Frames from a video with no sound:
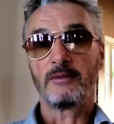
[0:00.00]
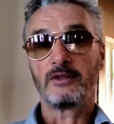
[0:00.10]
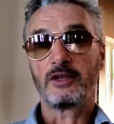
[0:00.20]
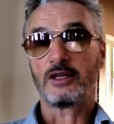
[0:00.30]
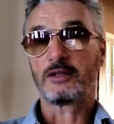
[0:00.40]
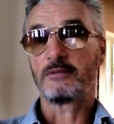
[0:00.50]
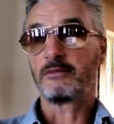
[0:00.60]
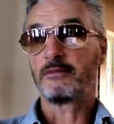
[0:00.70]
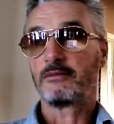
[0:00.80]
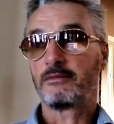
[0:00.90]
Just,
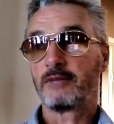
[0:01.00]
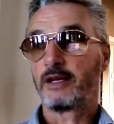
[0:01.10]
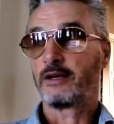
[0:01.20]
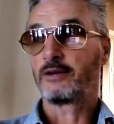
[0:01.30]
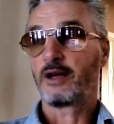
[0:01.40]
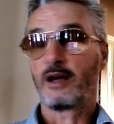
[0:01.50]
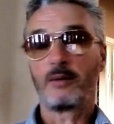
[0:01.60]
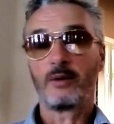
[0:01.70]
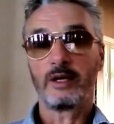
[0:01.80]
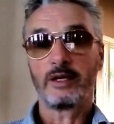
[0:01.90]

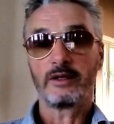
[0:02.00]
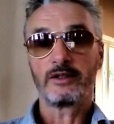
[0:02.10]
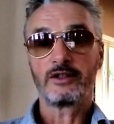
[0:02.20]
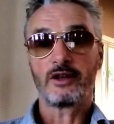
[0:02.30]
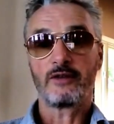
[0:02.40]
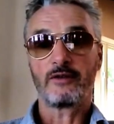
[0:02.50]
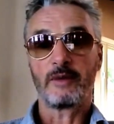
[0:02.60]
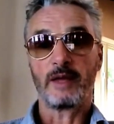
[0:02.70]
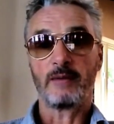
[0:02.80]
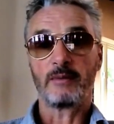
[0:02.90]
cowboy, shot from
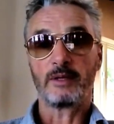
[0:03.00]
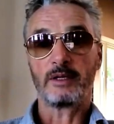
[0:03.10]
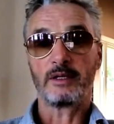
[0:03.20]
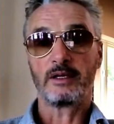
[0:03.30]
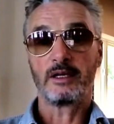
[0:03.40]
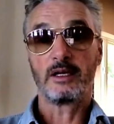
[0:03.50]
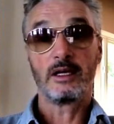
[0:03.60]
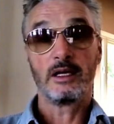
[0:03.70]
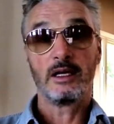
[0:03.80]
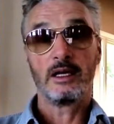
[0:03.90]
the hip,
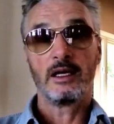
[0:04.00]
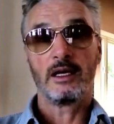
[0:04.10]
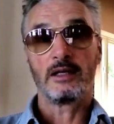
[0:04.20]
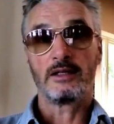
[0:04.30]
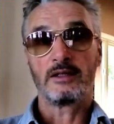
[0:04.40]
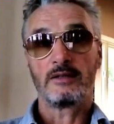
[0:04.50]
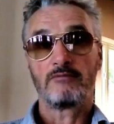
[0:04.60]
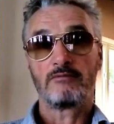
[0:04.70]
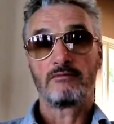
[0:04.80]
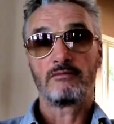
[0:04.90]
and
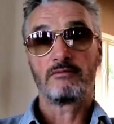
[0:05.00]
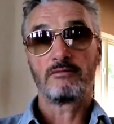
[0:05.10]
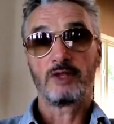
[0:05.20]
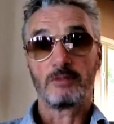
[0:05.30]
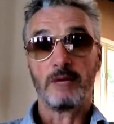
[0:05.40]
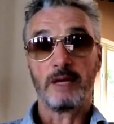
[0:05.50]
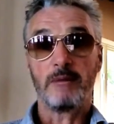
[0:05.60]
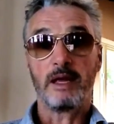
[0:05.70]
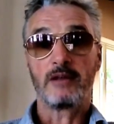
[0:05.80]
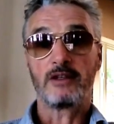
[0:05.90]
just made
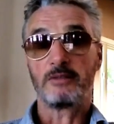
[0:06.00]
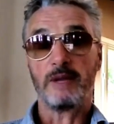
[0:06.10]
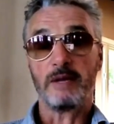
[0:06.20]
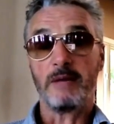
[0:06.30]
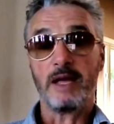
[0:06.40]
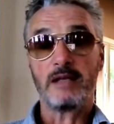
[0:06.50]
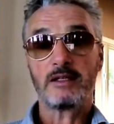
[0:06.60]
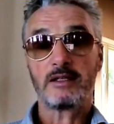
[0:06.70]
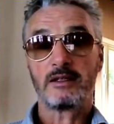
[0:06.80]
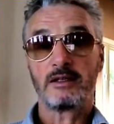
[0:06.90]
a
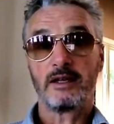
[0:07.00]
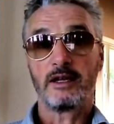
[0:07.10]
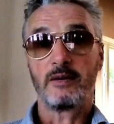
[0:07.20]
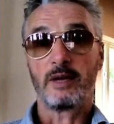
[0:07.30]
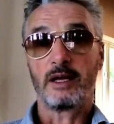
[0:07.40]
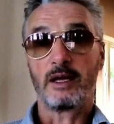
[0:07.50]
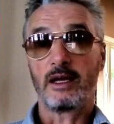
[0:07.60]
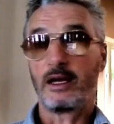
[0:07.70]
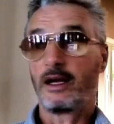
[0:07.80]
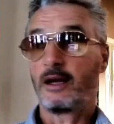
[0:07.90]
mess. Anyway,
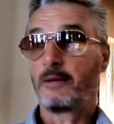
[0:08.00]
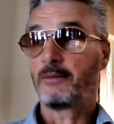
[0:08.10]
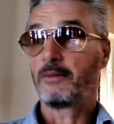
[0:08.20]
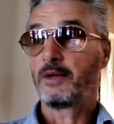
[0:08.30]
and